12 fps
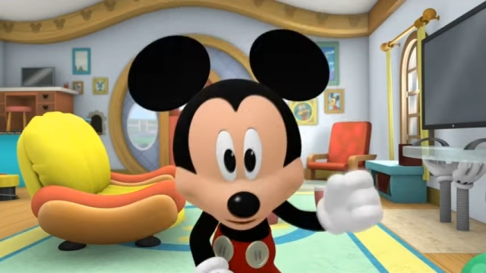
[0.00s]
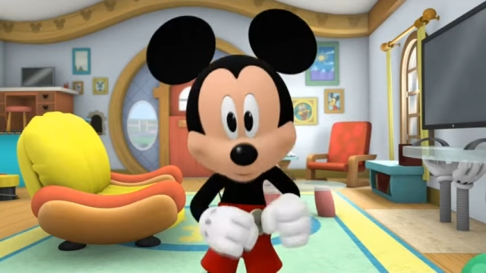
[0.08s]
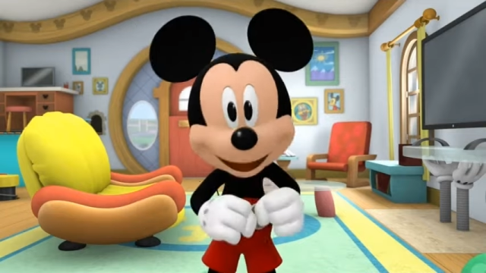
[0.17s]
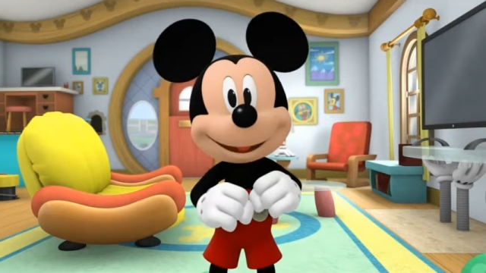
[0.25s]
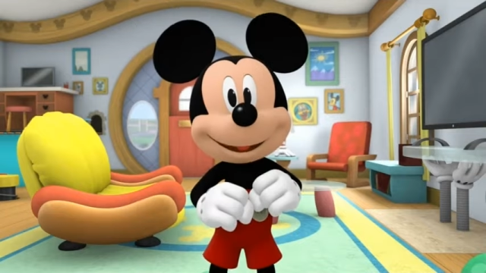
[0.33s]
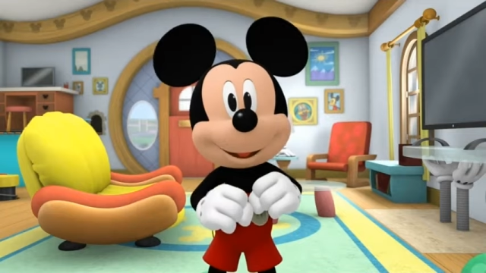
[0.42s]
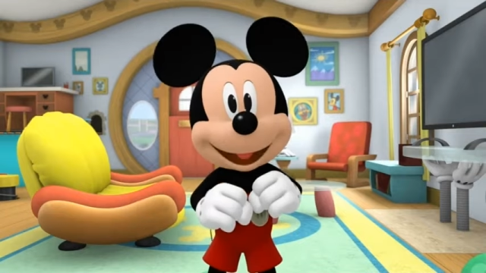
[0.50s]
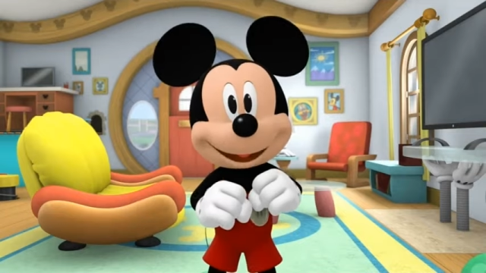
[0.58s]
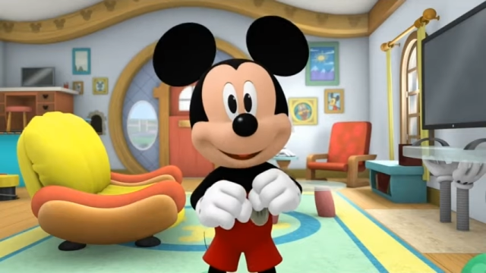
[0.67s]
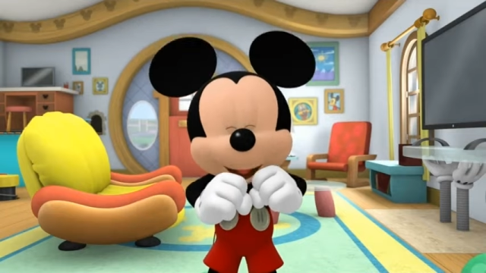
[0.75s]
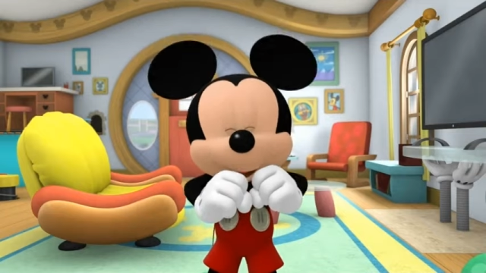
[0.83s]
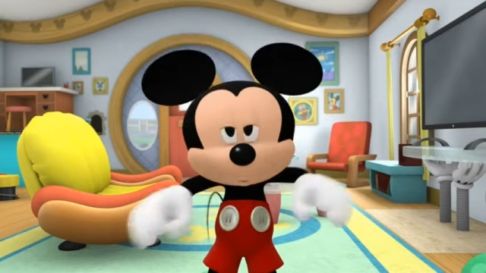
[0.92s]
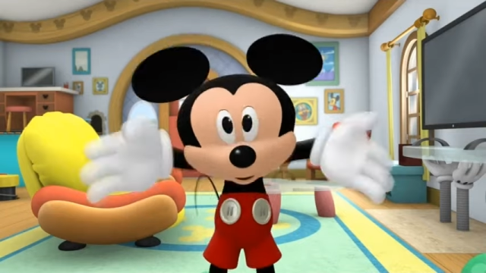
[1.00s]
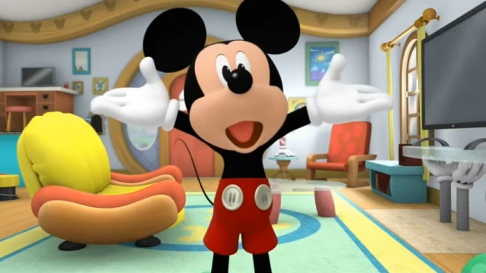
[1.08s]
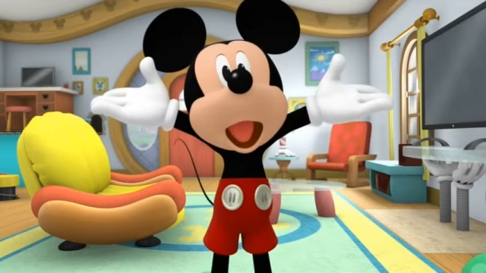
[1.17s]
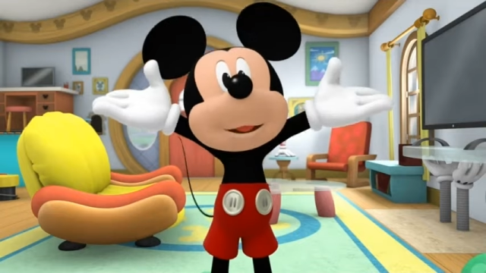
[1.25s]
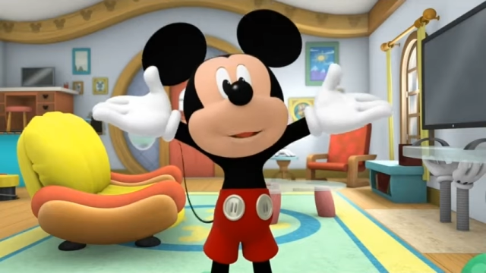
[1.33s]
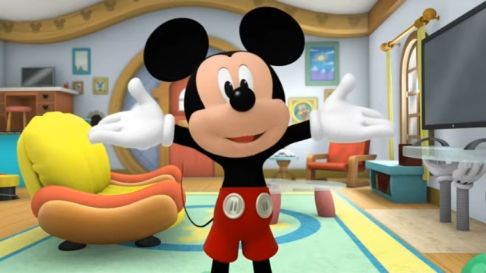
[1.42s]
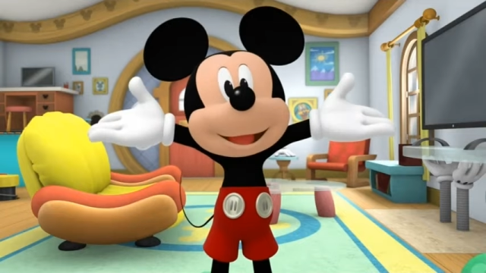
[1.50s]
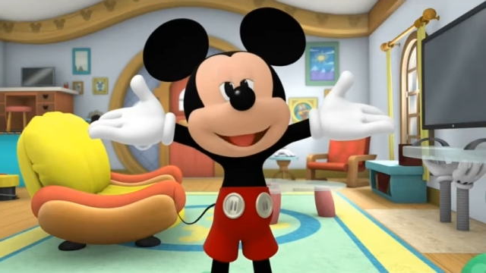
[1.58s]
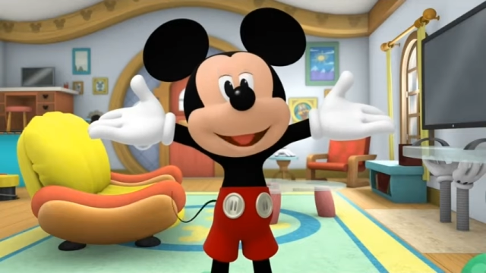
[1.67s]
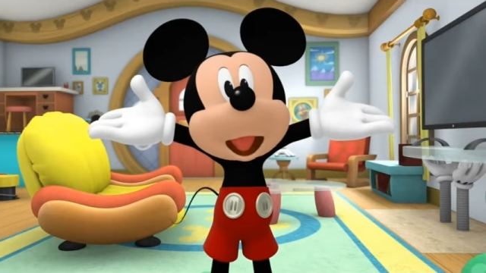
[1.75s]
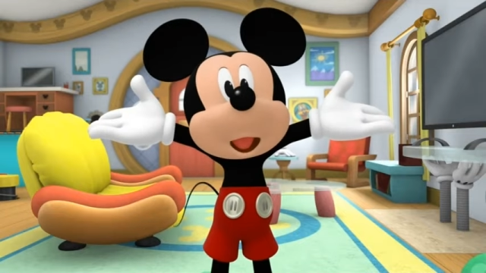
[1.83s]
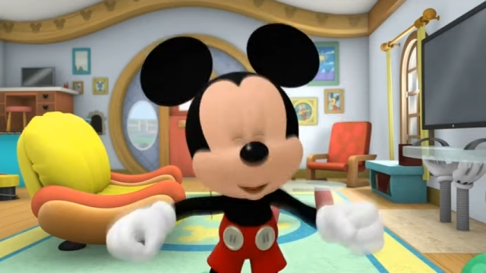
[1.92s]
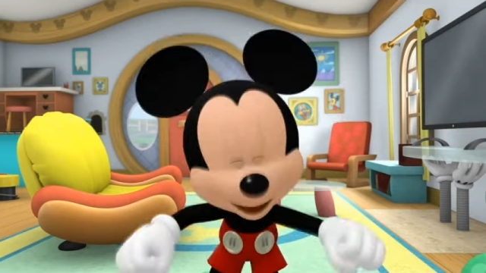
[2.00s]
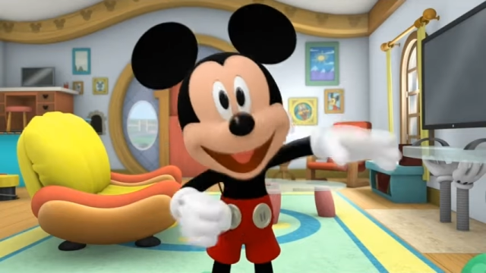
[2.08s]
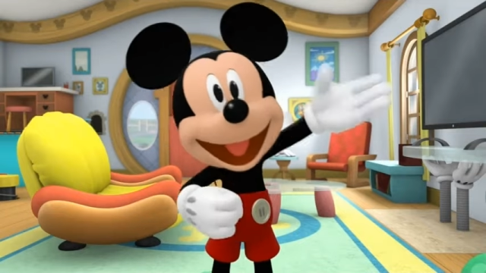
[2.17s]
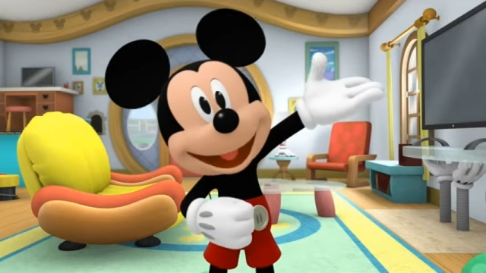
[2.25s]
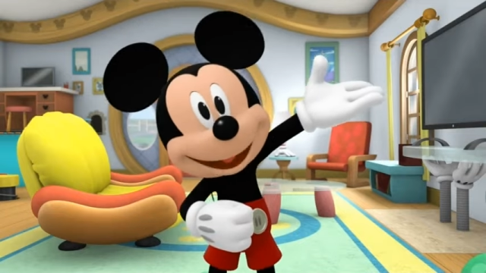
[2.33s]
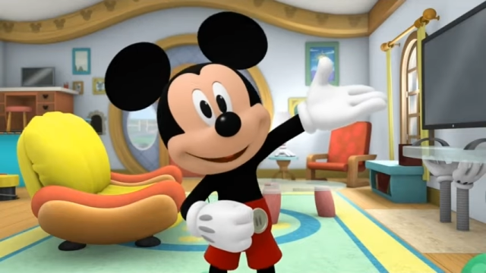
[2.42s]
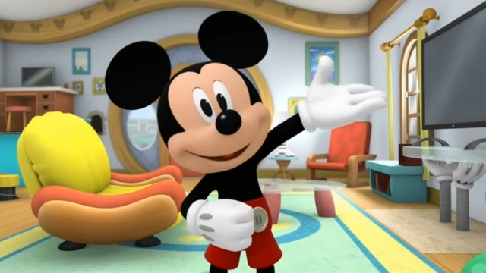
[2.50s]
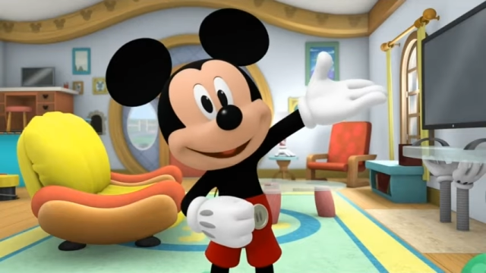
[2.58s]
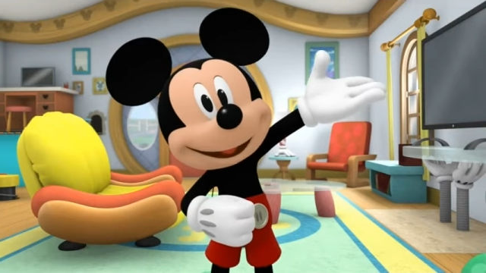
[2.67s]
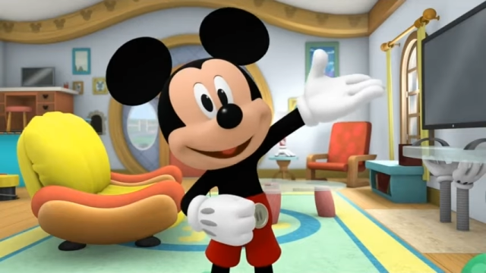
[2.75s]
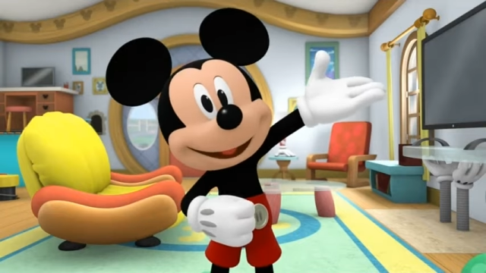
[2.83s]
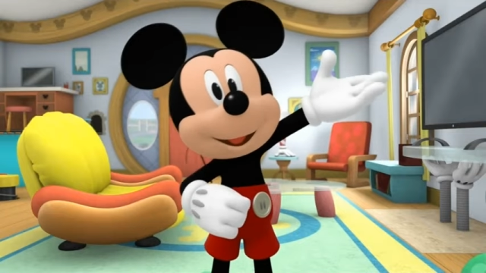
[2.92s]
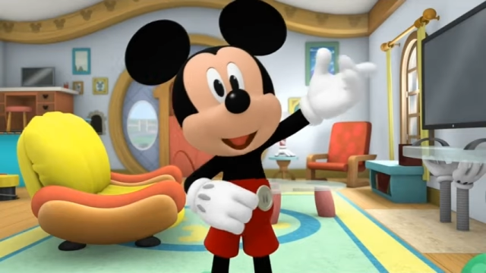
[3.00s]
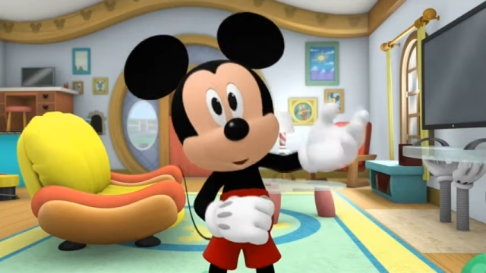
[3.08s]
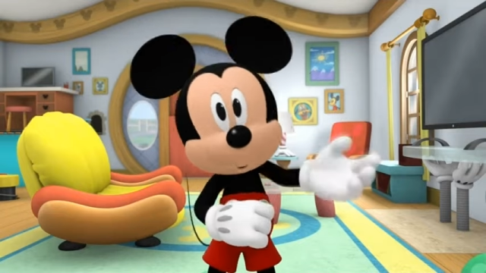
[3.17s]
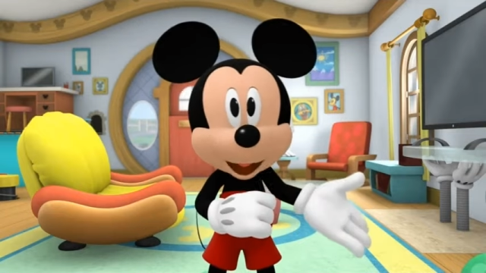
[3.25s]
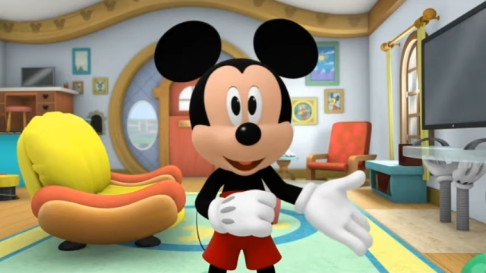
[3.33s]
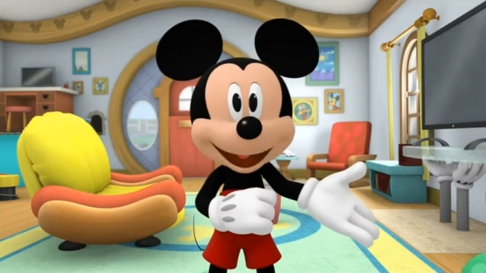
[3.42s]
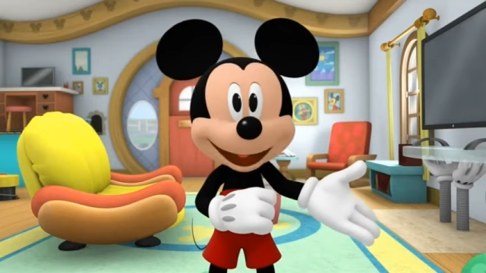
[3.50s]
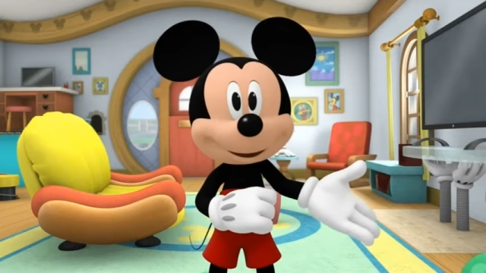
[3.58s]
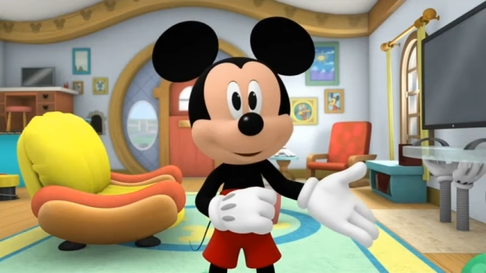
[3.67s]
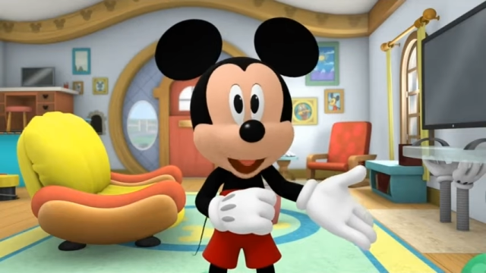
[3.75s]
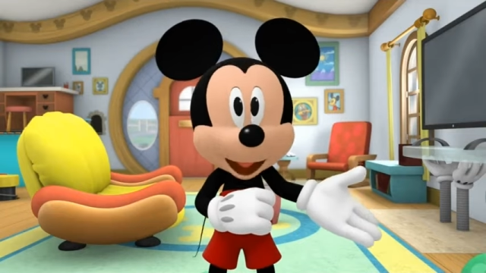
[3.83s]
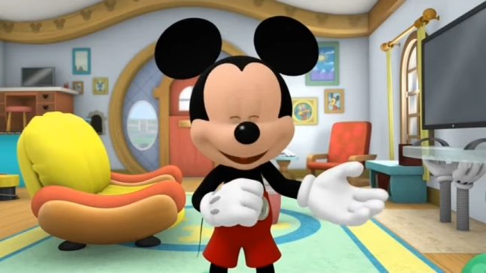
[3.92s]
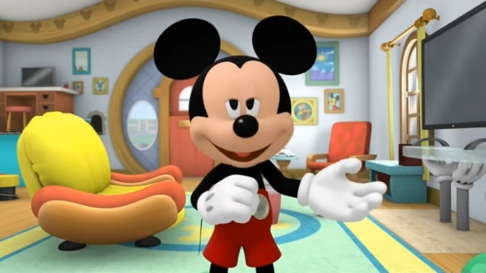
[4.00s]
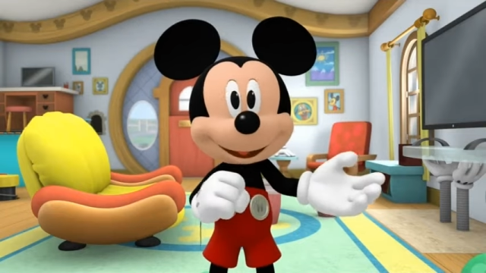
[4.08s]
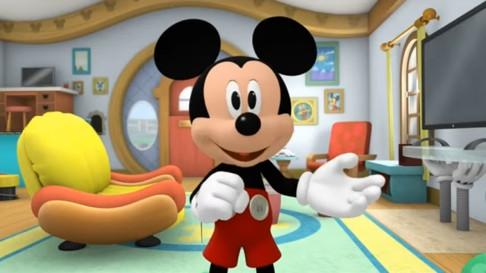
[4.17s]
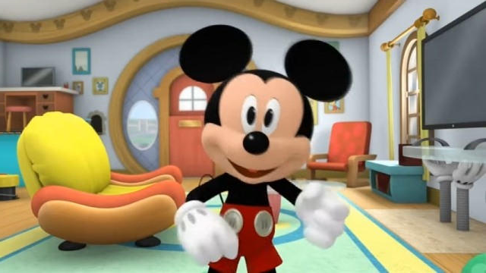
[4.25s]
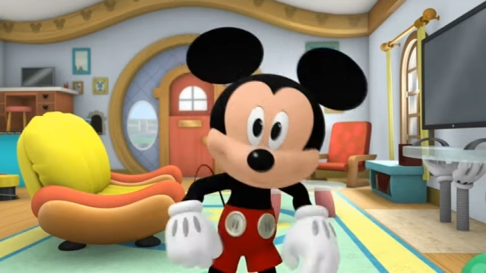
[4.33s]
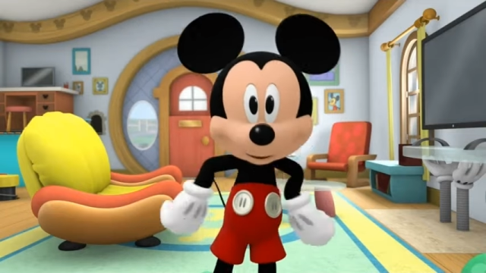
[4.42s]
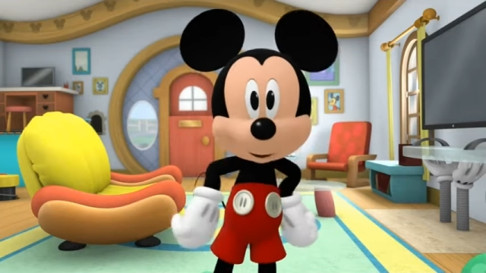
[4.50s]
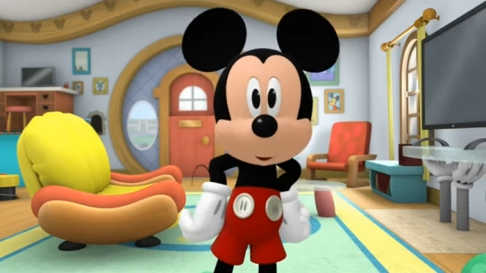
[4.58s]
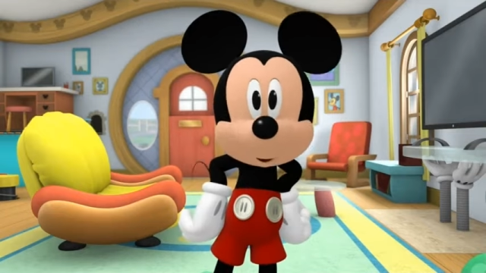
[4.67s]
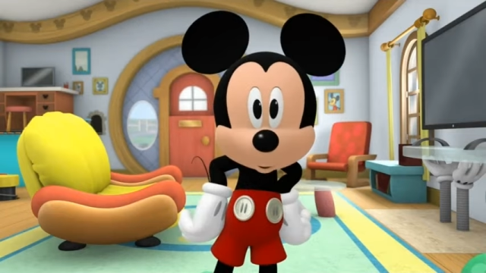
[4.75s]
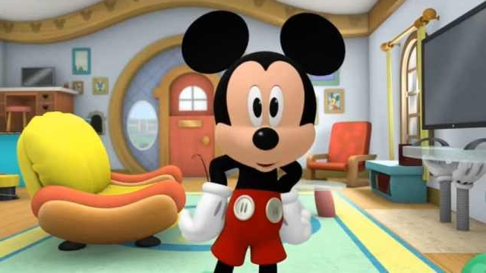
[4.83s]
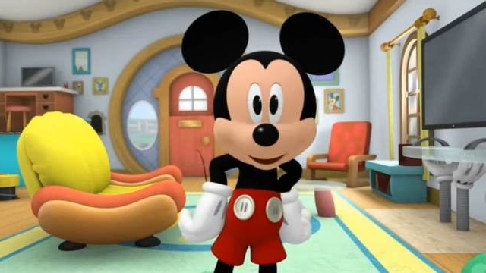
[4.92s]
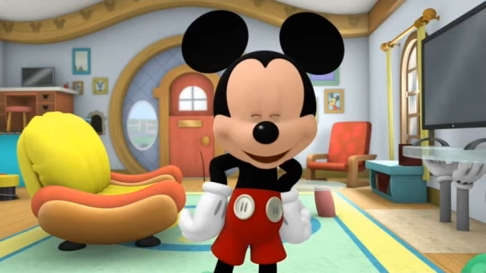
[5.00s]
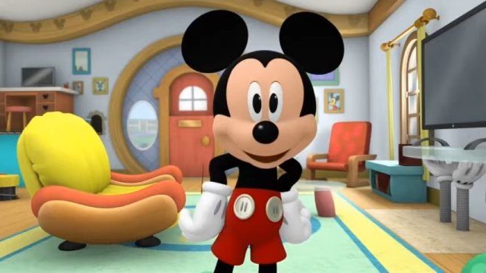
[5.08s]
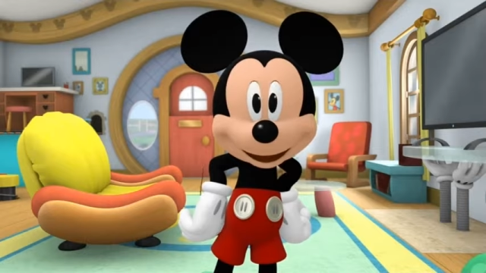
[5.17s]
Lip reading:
No face is visible, so there are no lips to read.